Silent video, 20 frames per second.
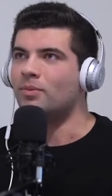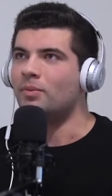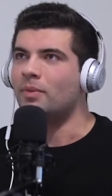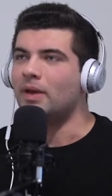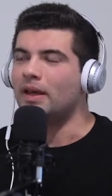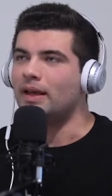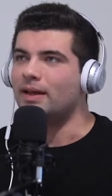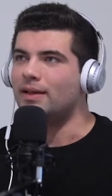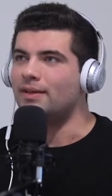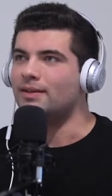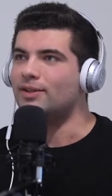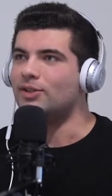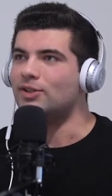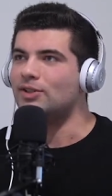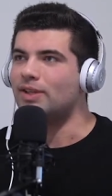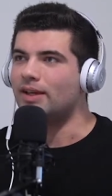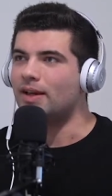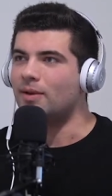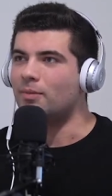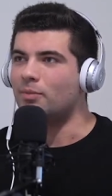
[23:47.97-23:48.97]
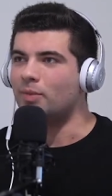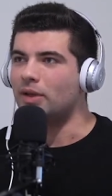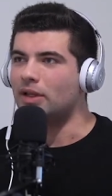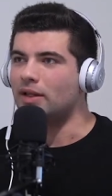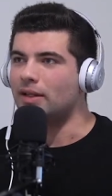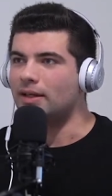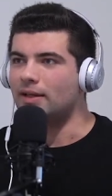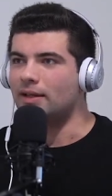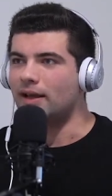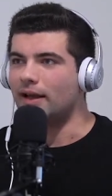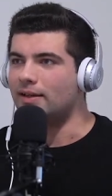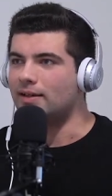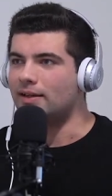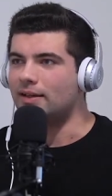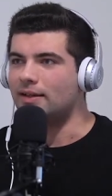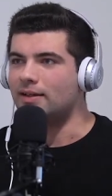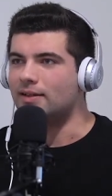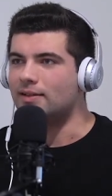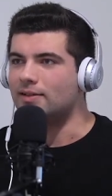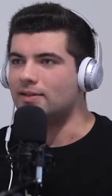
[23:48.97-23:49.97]
Man, there's like a billion
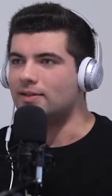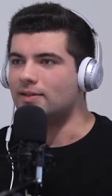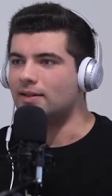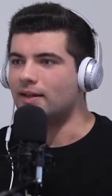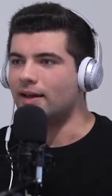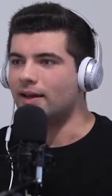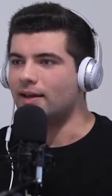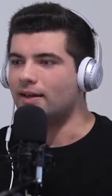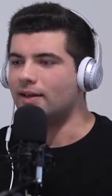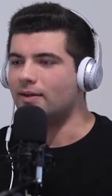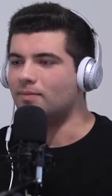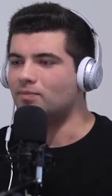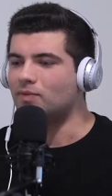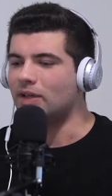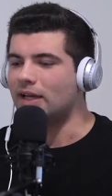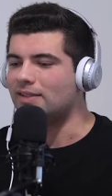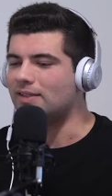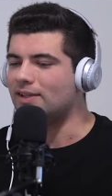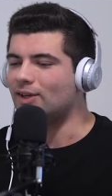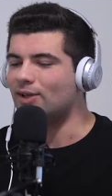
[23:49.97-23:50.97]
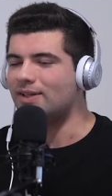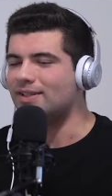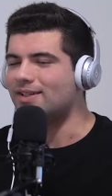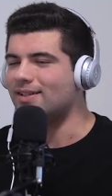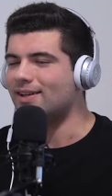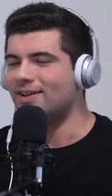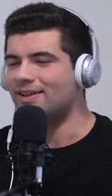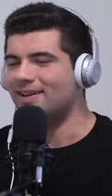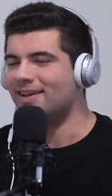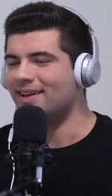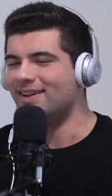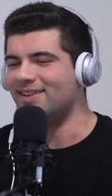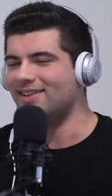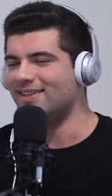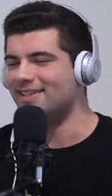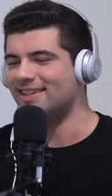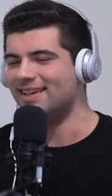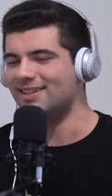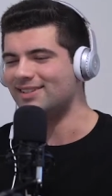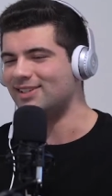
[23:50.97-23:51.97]
ideas. Like I see all these
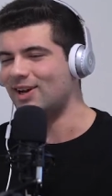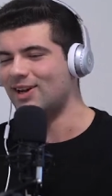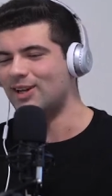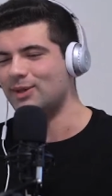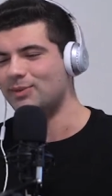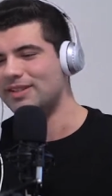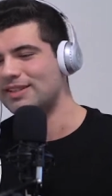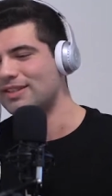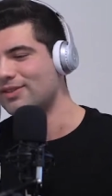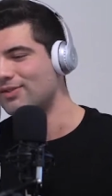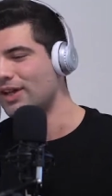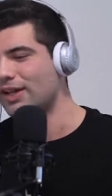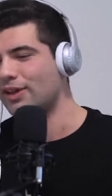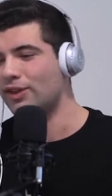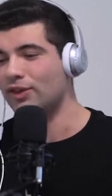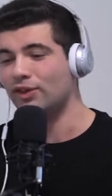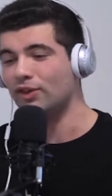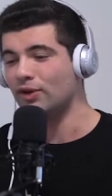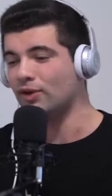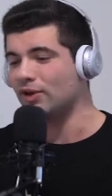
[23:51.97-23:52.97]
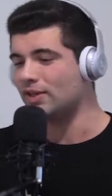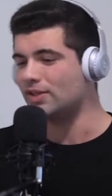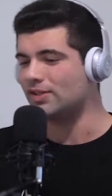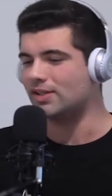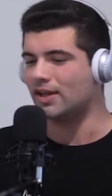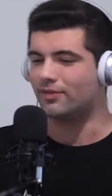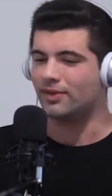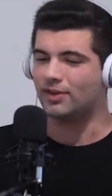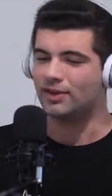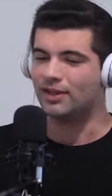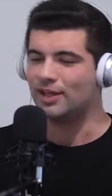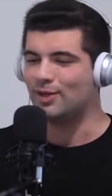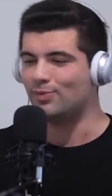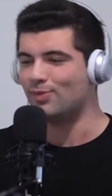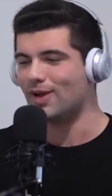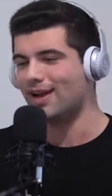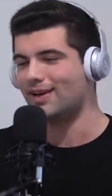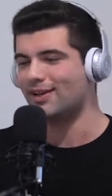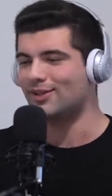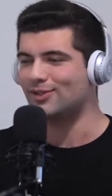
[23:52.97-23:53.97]
like documents of like 37 lead
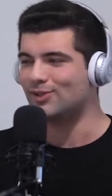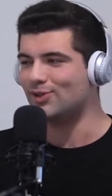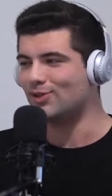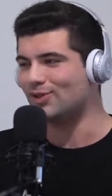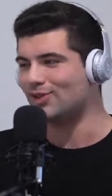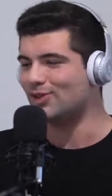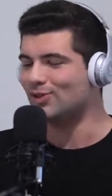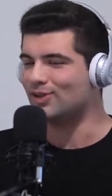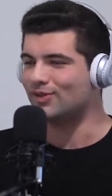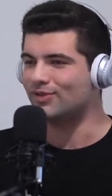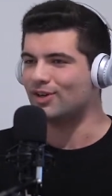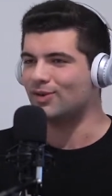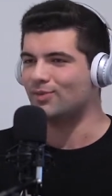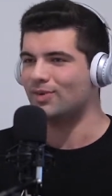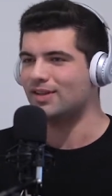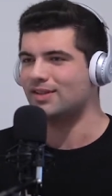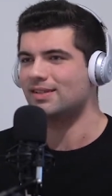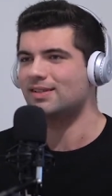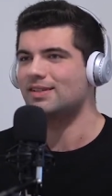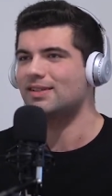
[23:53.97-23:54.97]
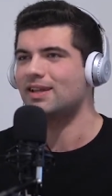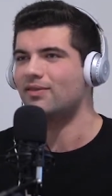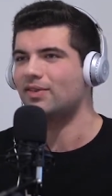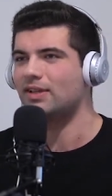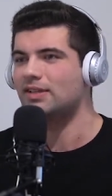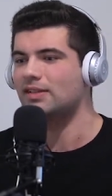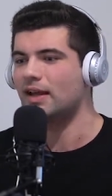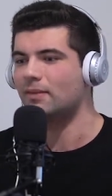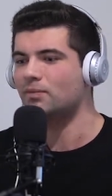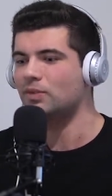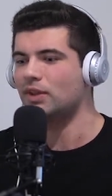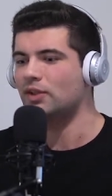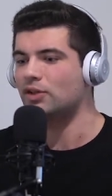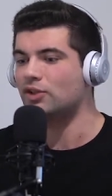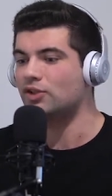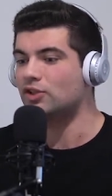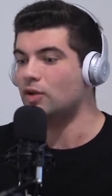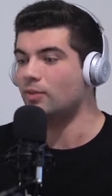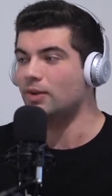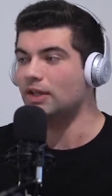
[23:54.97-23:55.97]
magnets you can use for your business stuff. It's like
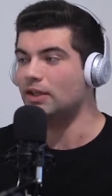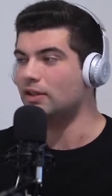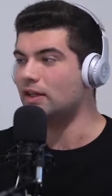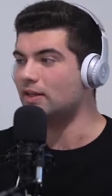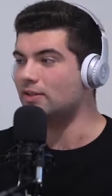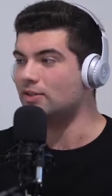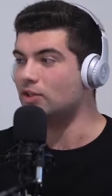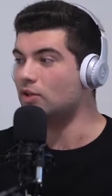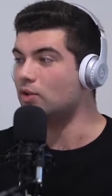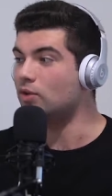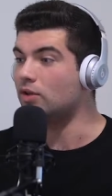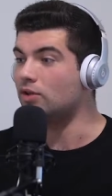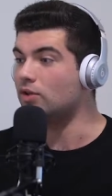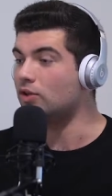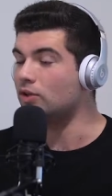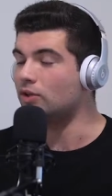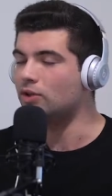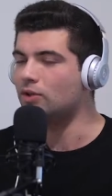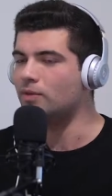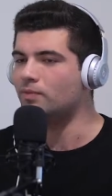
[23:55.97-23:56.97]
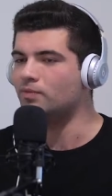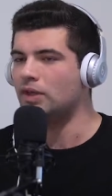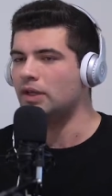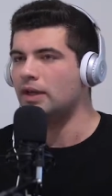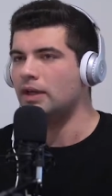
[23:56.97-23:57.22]
there's so many things that you can do.